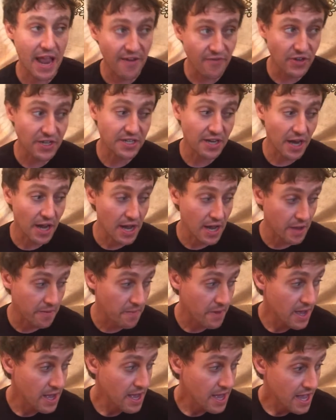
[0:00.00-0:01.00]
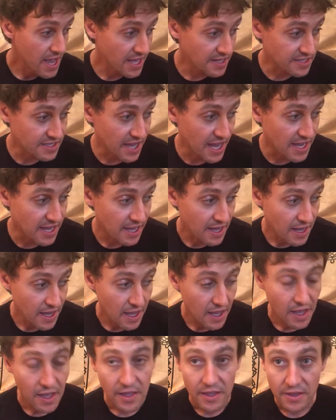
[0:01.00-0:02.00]
every time. It's like
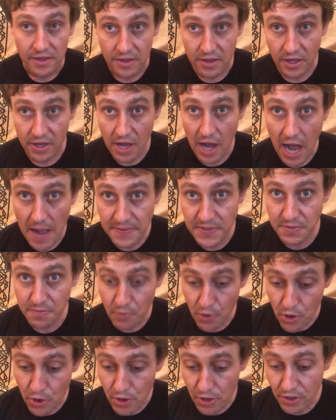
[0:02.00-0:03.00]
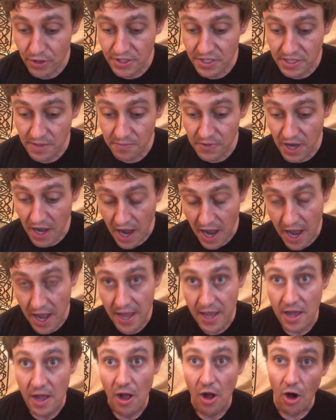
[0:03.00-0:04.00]
the cops murder some
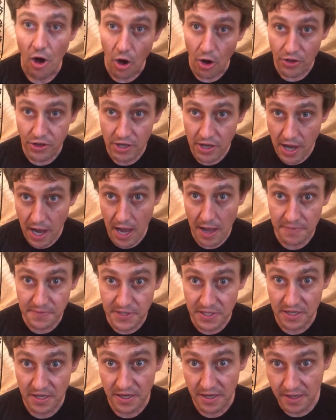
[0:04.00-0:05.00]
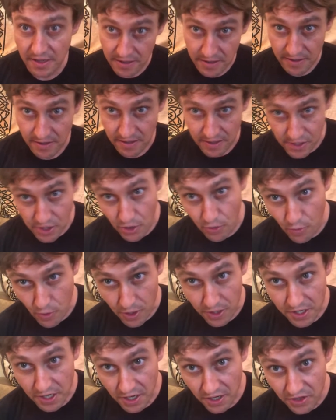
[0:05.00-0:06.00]
guy, all the cops, you know,
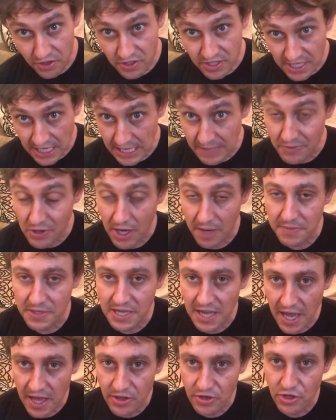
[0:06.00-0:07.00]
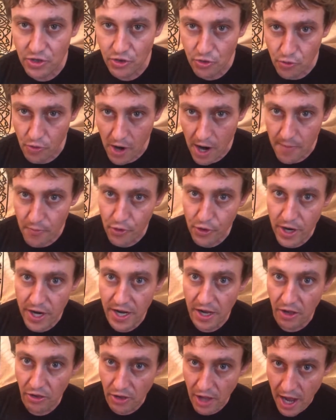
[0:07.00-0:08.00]
working on their team come together to
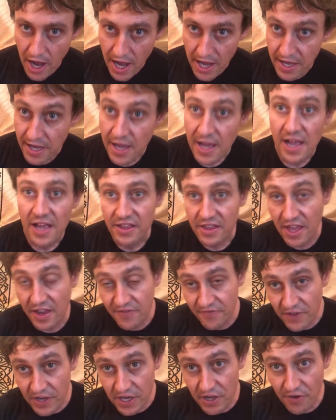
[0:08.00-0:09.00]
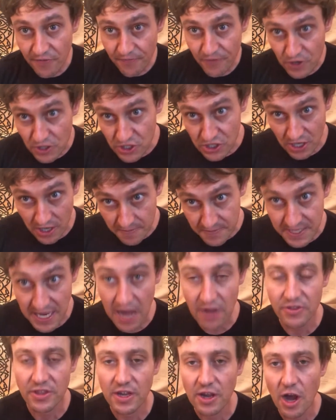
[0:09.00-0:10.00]
corroborate a lie, then video footage comes
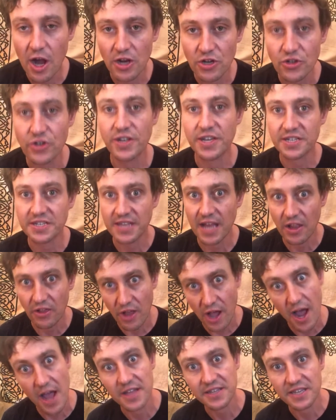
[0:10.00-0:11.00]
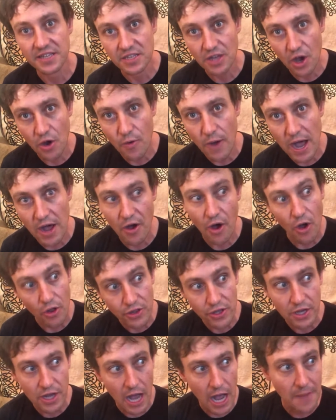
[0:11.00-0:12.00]
out that contradicts that lie and says, oh wow, all
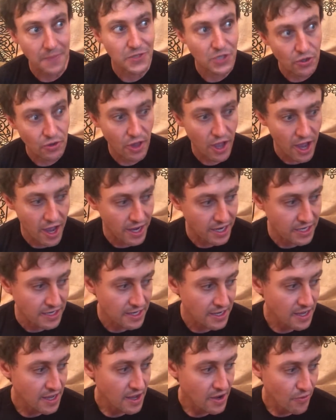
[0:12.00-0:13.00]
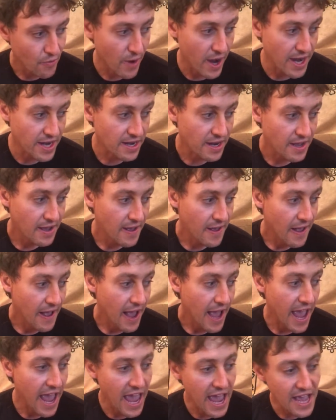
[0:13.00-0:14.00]
the cops are lying, right?
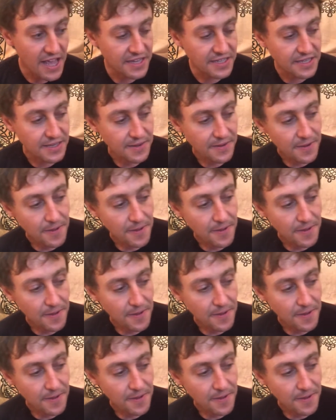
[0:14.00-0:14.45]
And